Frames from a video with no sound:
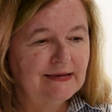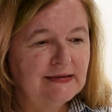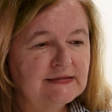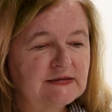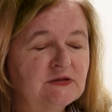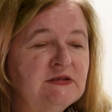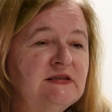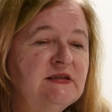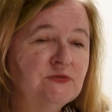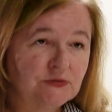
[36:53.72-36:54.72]
is
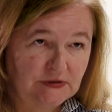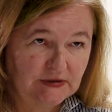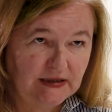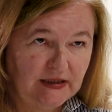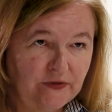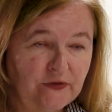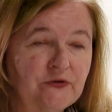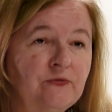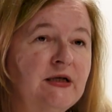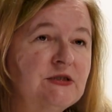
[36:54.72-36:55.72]
considered as a
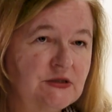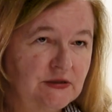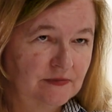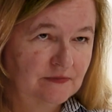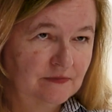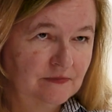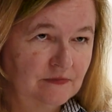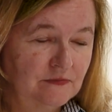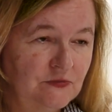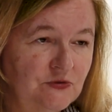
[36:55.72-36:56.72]
threat
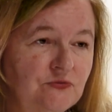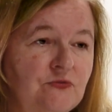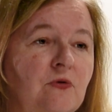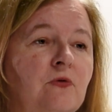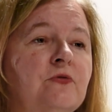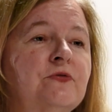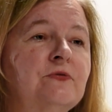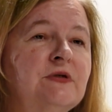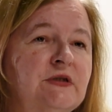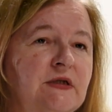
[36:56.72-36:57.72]
to
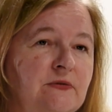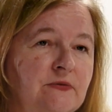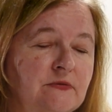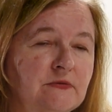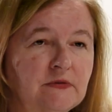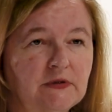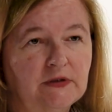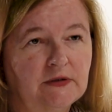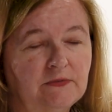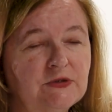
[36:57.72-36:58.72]
authoritarian
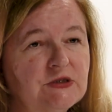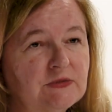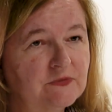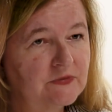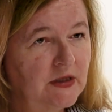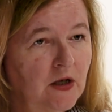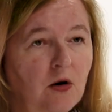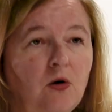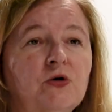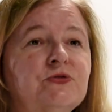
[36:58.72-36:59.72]
regimes.
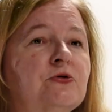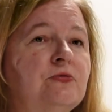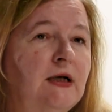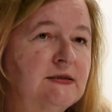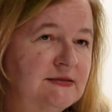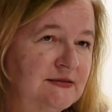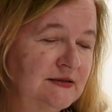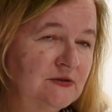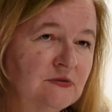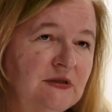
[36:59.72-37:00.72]
Autocrats,
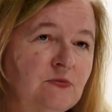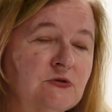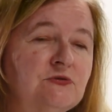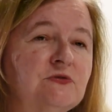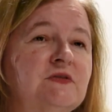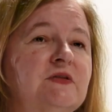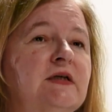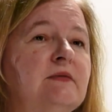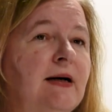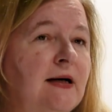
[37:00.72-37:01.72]
they only want to stay in